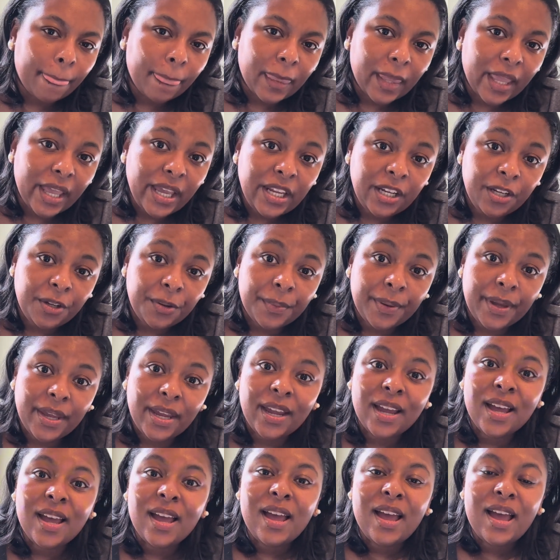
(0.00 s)

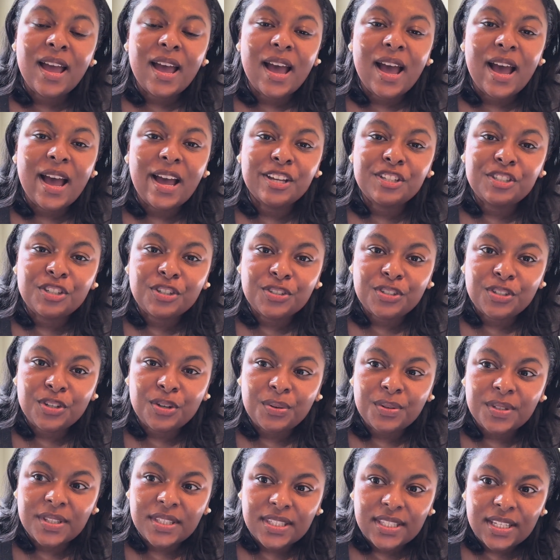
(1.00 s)
anyway, I chose to go
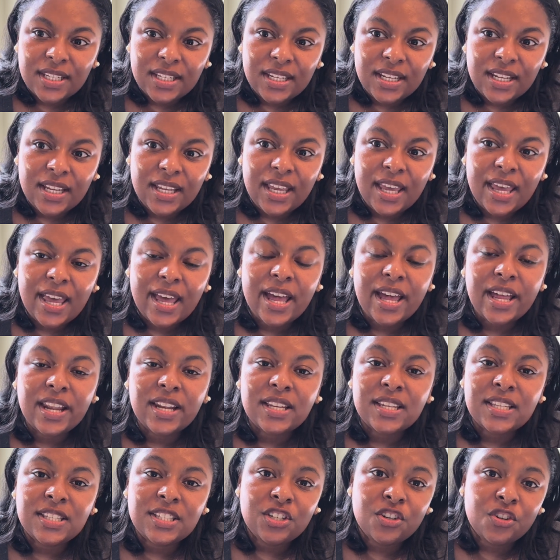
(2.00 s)
with Citi. It had
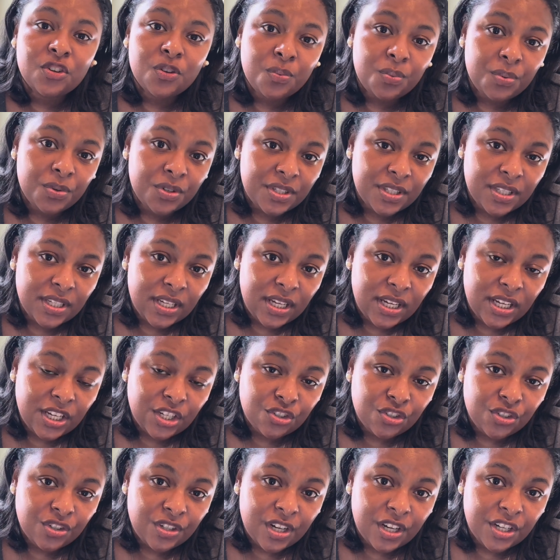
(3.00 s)
a 0%
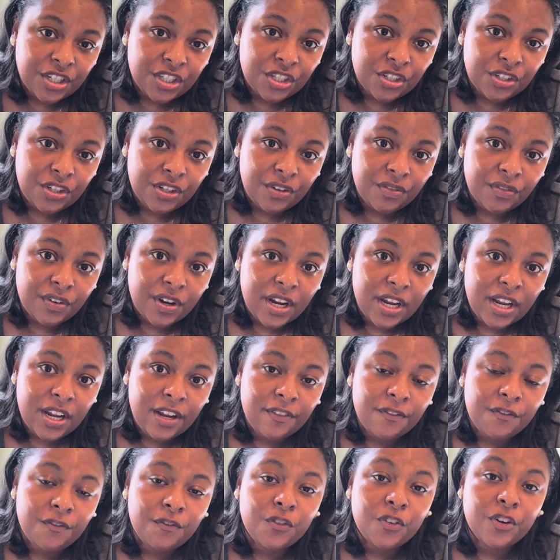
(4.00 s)
introductory
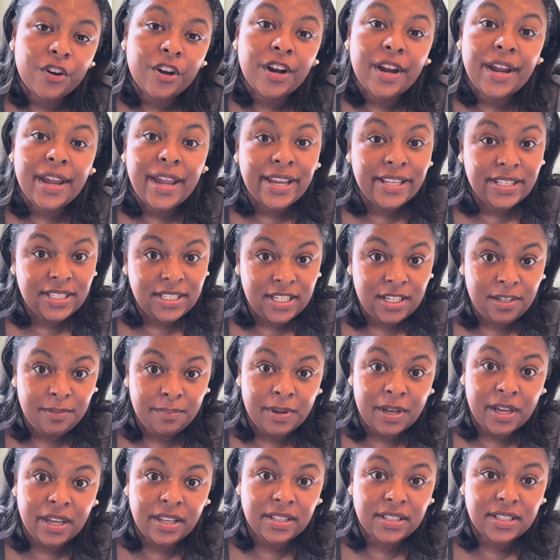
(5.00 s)
rate for 18
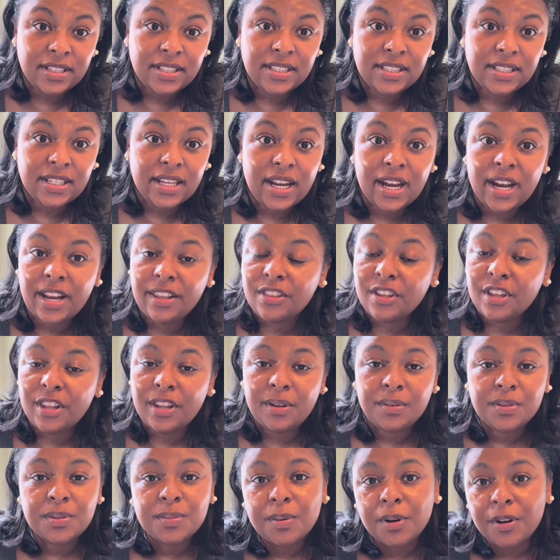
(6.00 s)
months. And I thought that
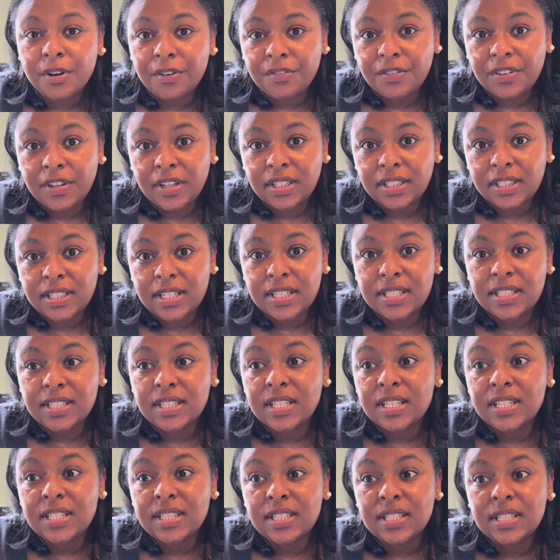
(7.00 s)
was perfect because
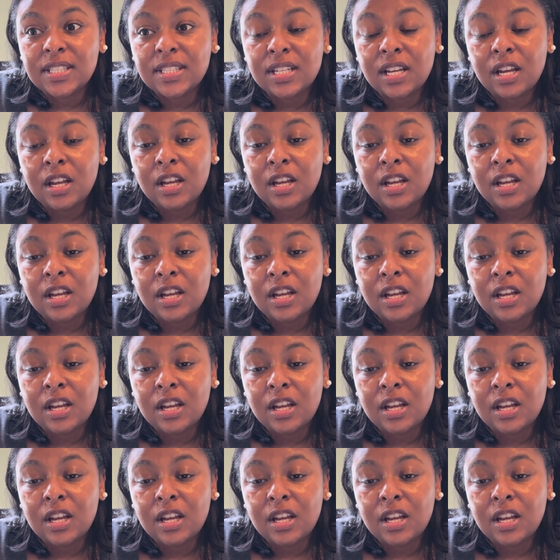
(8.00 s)
this,